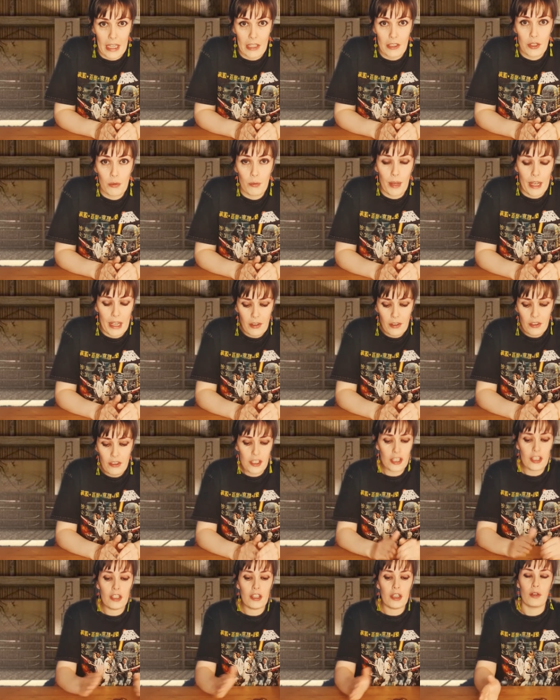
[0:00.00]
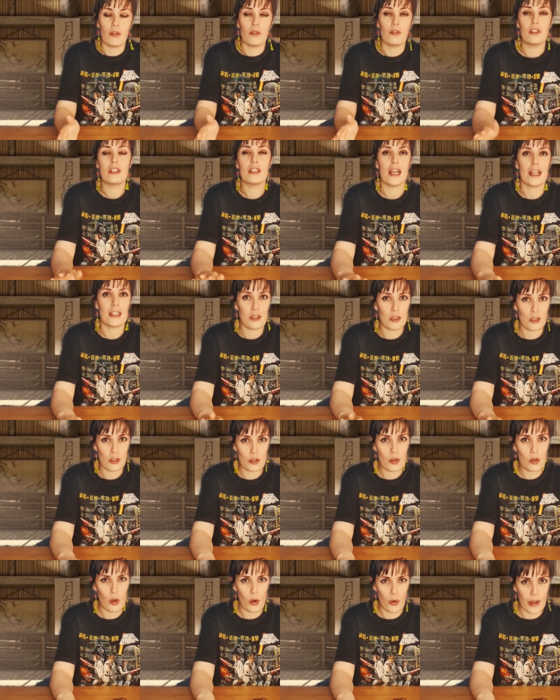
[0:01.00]
So we're going to use that
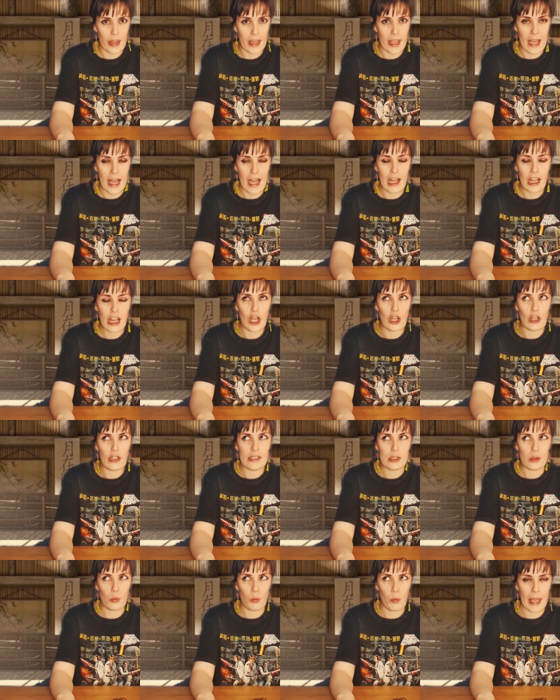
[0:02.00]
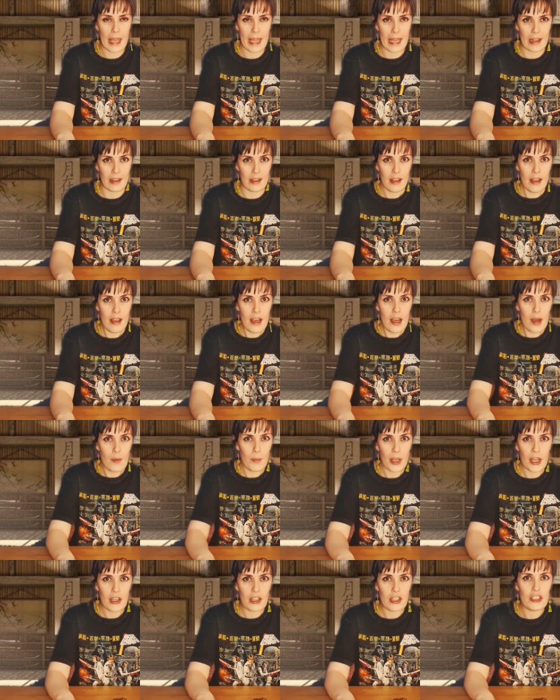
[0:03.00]
story, How Long is a Whale, and
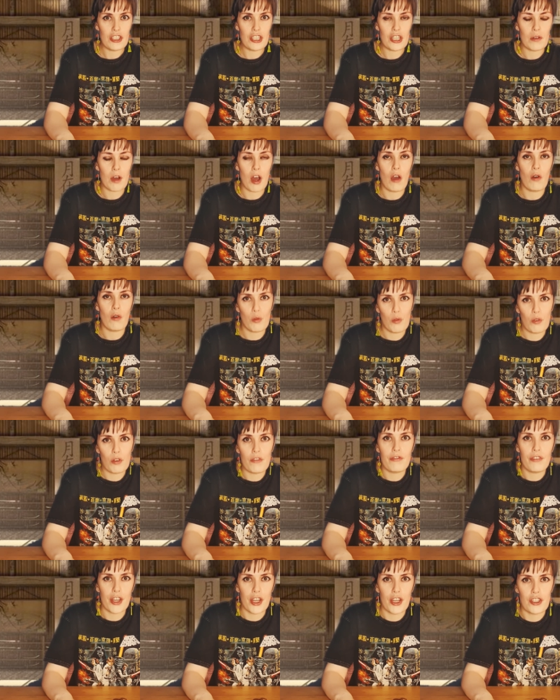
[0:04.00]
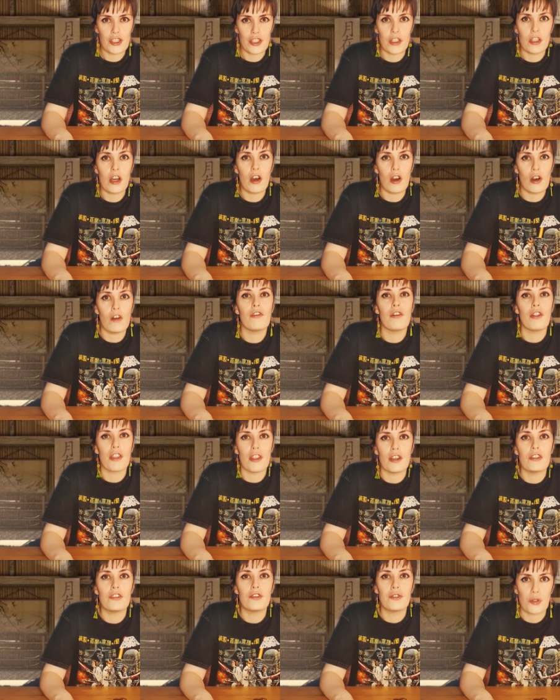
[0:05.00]
we're going to do our own version of
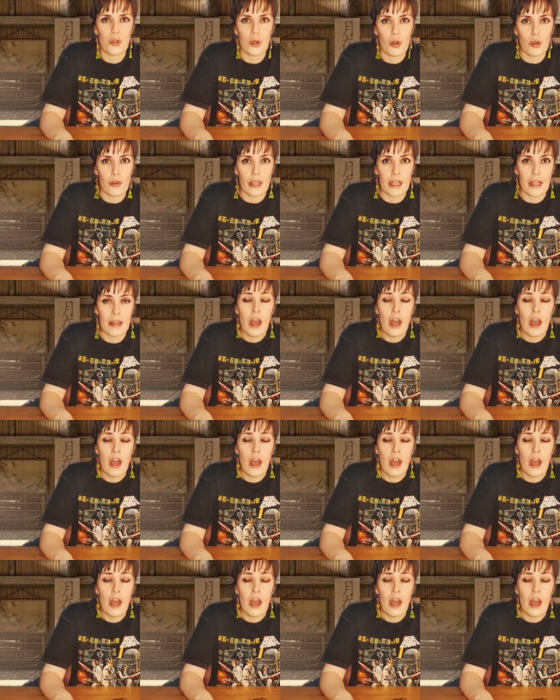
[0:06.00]
the story.